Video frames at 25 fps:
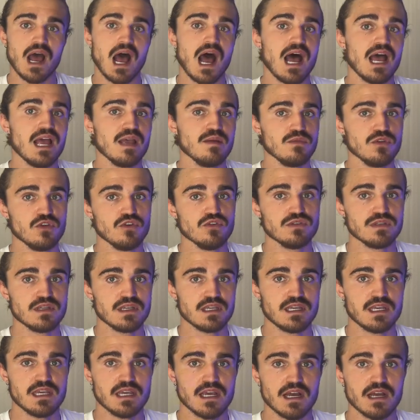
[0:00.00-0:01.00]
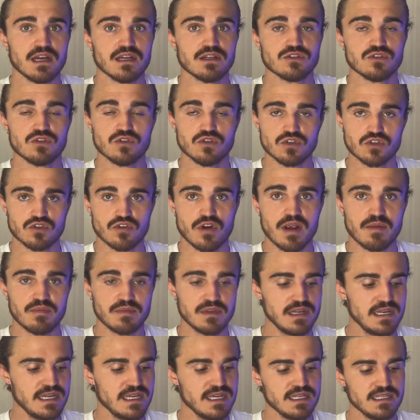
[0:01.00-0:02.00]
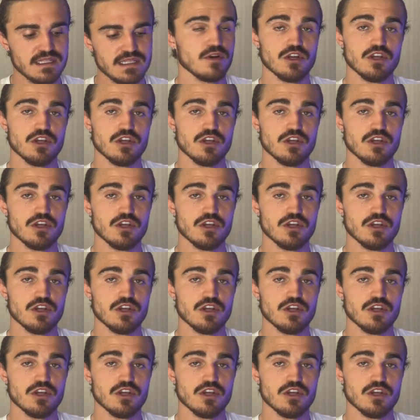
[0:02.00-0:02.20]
I am using here to scrape the leads.